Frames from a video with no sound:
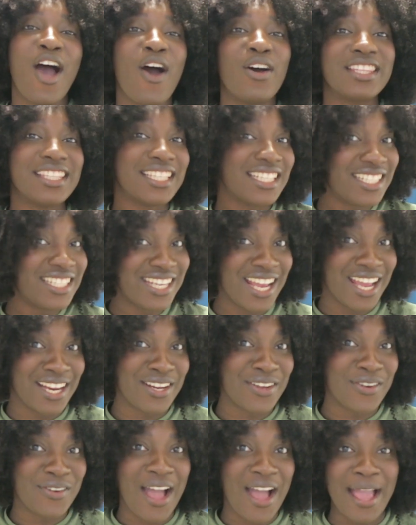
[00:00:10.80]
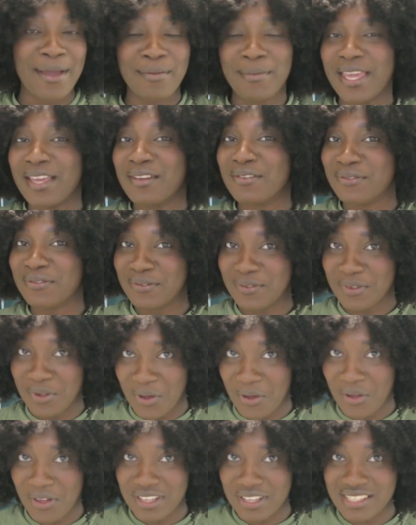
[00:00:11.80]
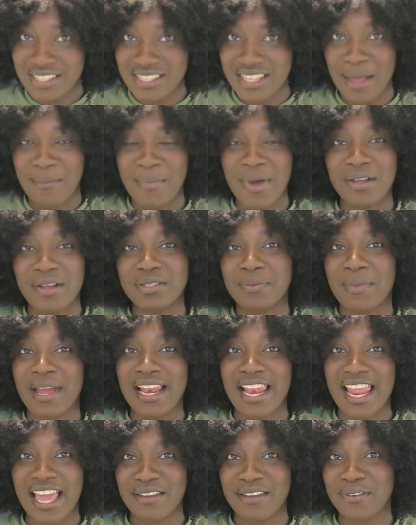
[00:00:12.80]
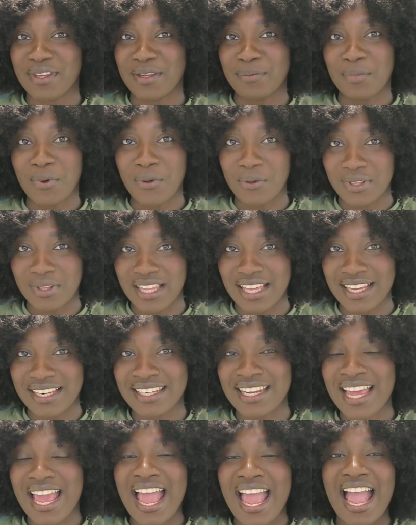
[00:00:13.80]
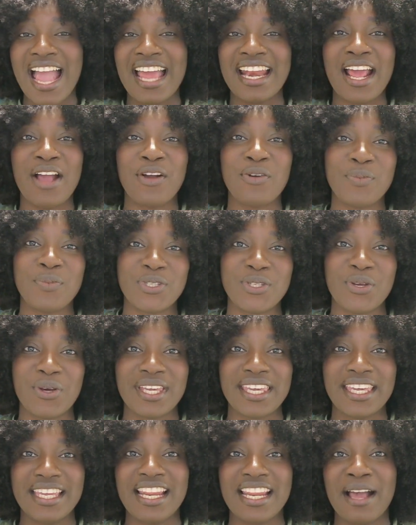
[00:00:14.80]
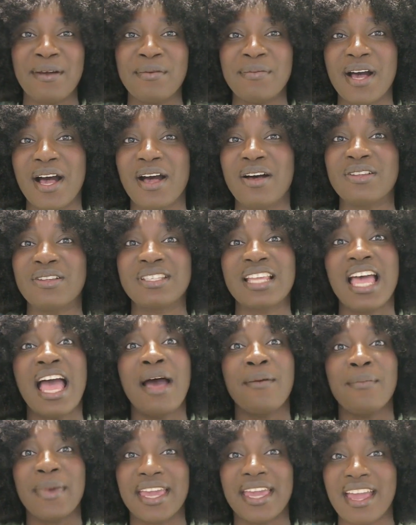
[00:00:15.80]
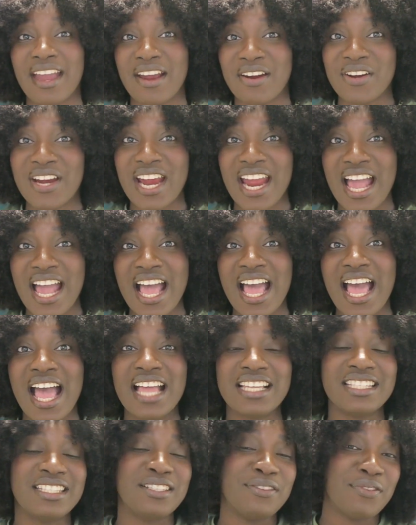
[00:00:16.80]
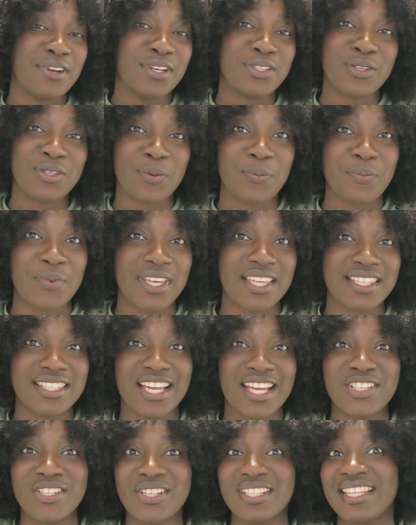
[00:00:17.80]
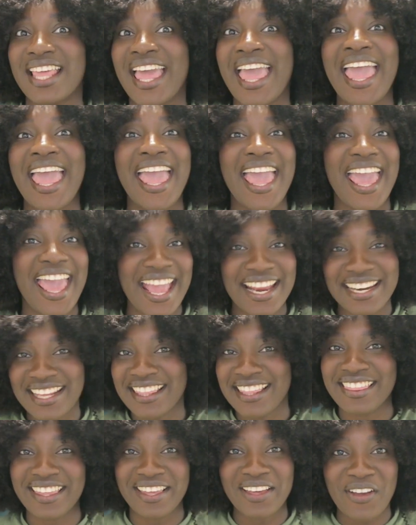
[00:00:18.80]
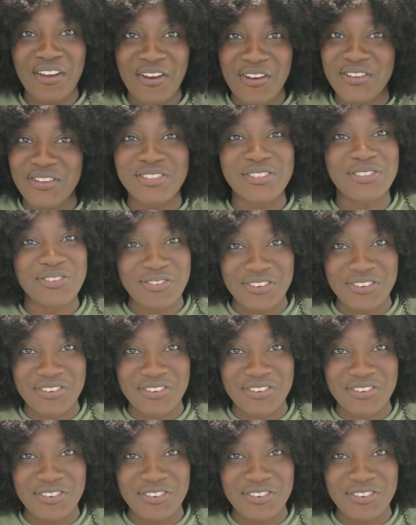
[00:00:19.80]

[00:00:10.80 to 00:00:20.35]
On this channel, I make vlogs about my life in Poland, and I will be talking about my career and different topics and just anything goes,